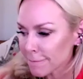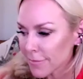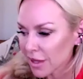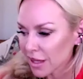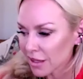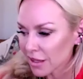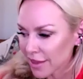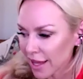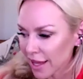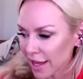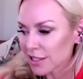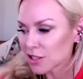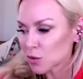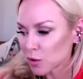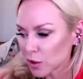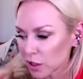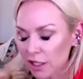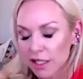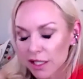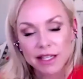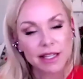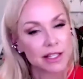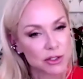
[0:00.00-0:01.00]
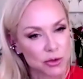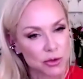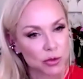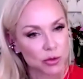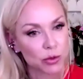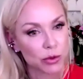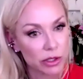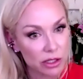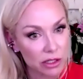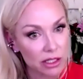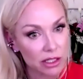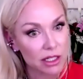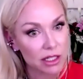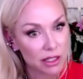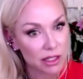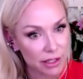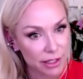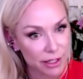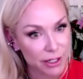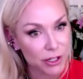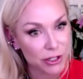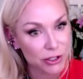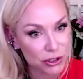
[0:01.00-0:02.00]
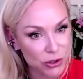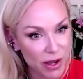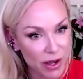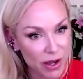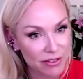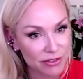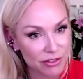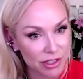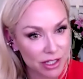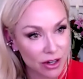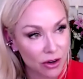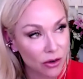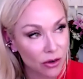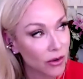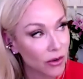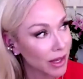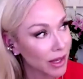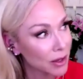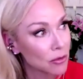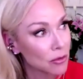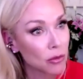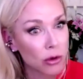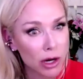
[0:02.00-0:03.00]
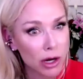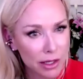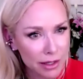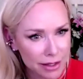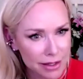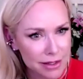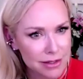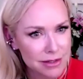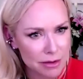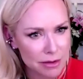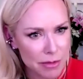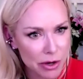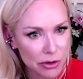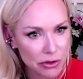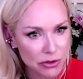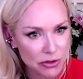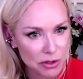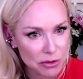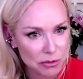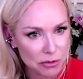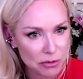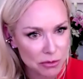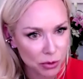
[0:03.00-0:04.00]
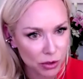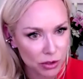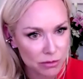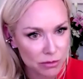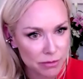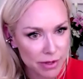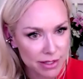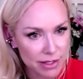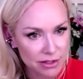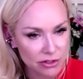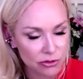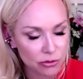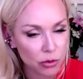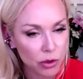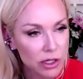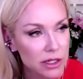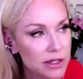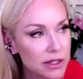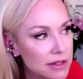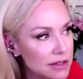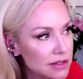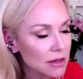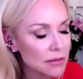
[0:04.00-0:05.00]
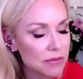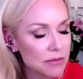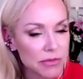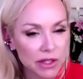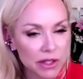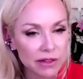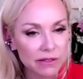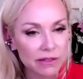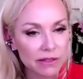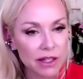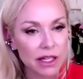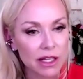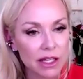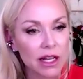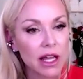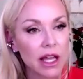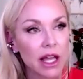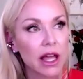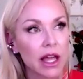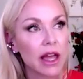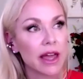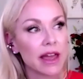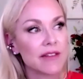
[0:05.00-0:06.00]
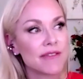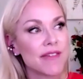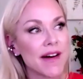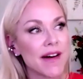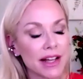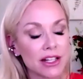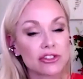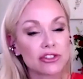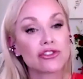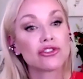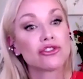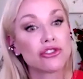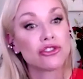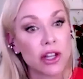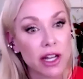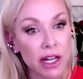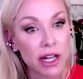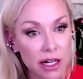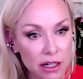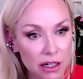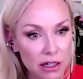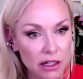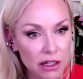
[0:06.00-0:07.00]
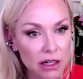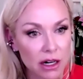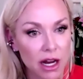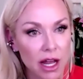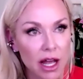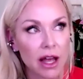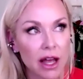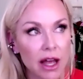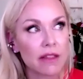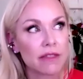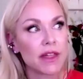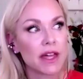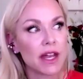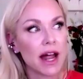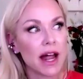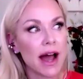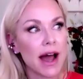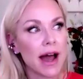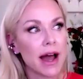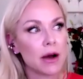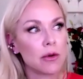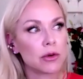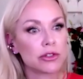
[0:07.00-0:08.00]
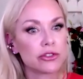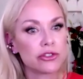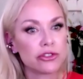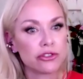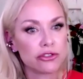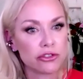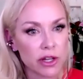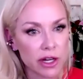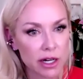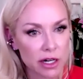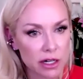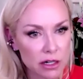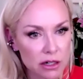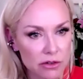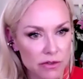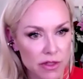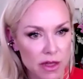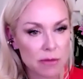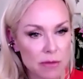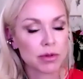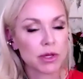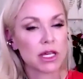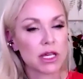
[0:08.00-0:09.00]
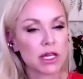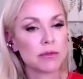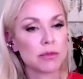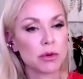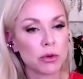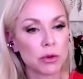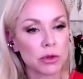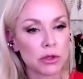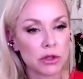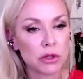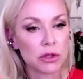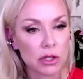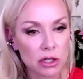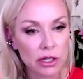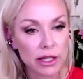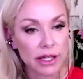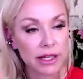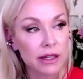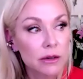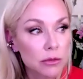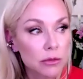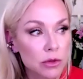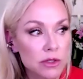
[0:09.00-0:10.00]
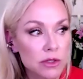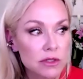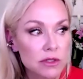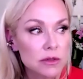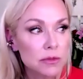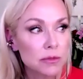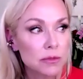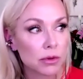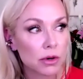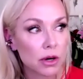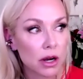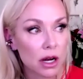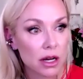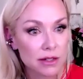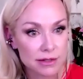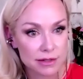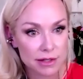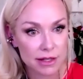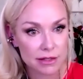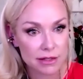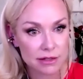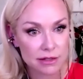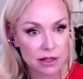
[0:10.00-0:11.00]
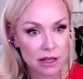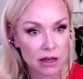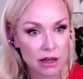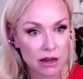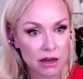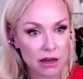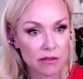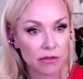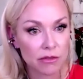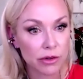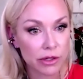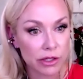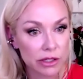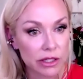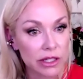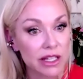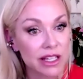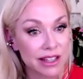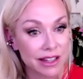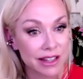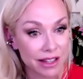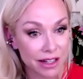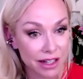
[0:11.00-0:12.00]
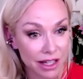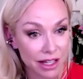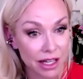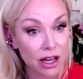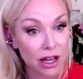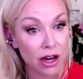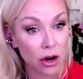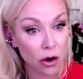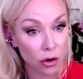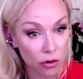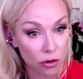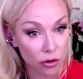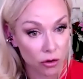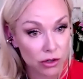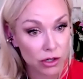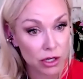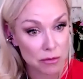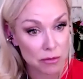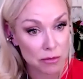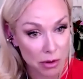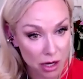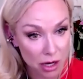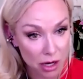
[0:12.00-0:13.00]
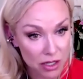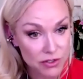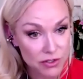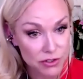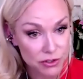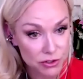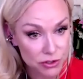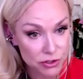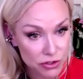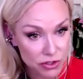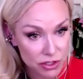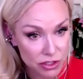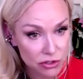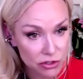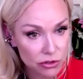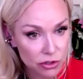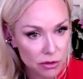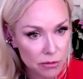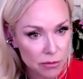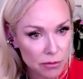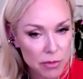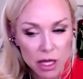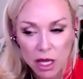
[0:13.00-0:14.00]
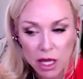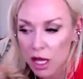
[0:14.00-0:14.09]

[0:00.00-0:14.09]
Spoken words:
that's when it gets really clear and you have to go, okay, what is the most important message? What is something that if I could share, that I would share that people would learn? And it was a process of really getting over imposter syndrome